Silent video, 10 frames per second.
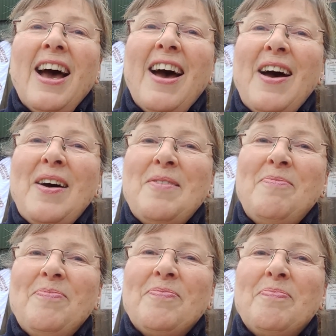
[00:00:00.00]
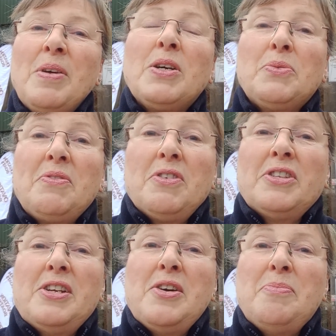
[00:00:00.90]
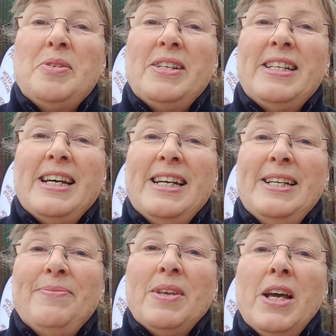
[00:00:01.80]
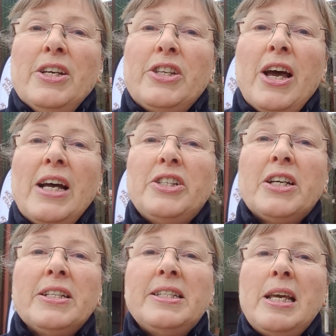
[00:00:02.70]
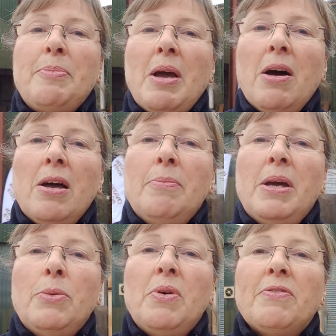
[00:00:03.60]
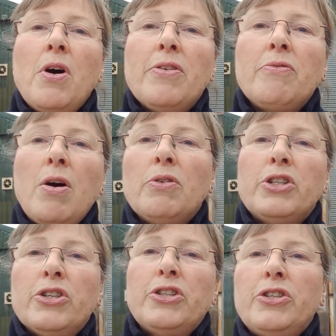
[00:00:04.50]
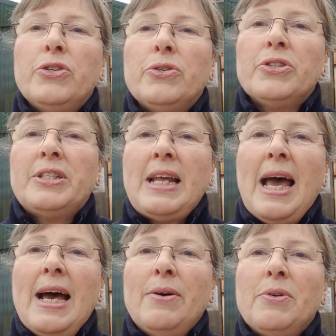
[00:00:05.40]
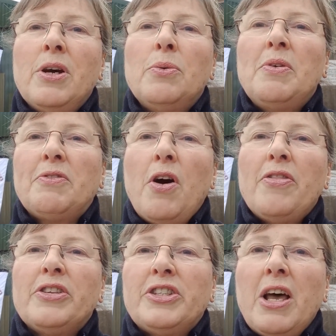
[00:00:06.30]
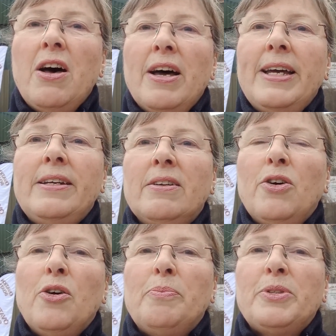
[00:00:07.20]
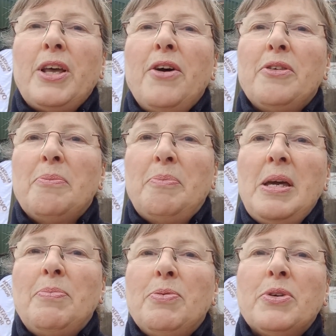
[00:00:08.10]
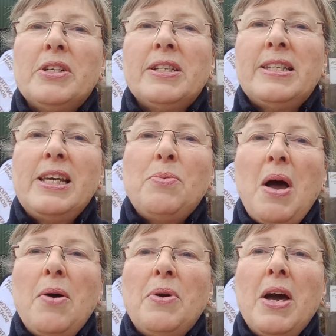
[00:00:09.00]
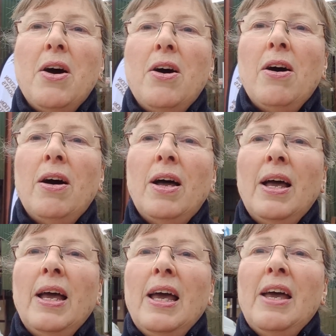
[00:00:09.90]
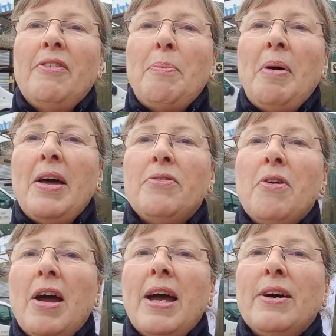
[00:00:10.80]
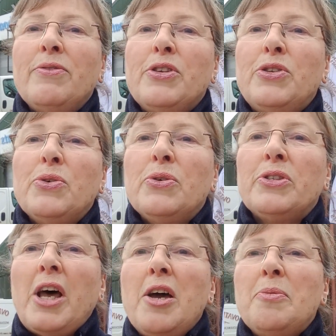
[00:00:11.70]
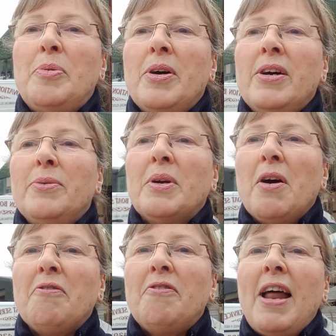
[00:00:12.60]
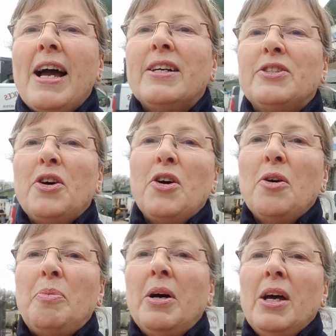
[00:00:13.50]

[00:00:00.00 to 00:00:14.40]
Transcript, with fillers: um, because we've got an open day. So as you can see behind me, we've got the roller shutter doors down. We've got the sign up so that people can see where we are. If I pan around, the door's open, we've got flags up.